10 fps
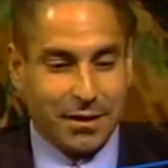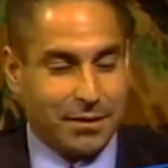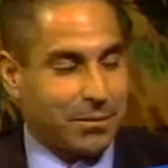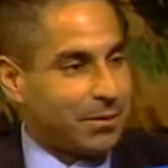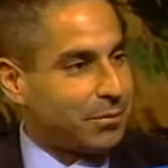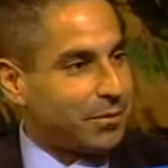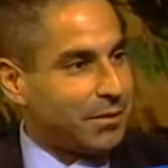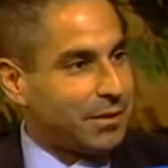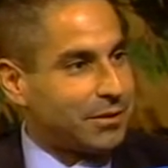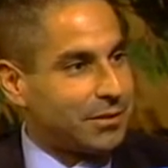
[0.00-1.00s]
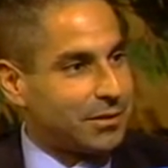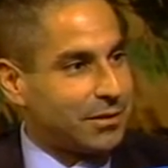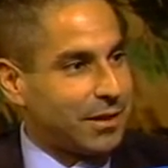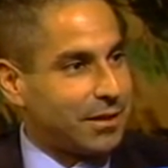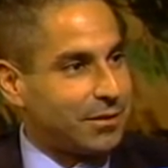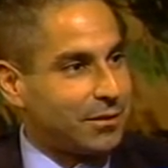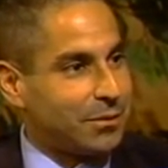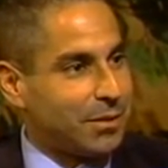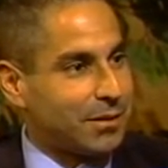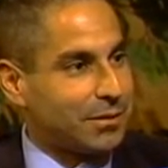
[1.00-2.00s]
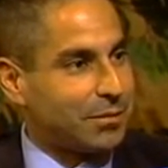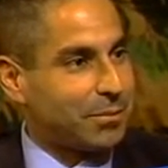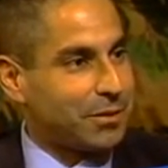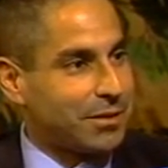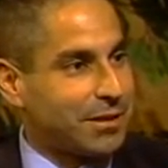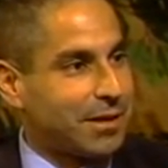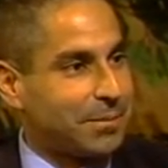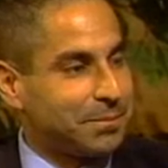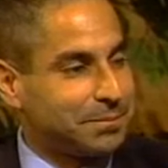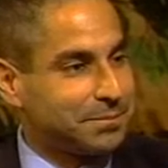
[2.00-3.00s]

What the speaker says: it's been a privilege since then to represent them.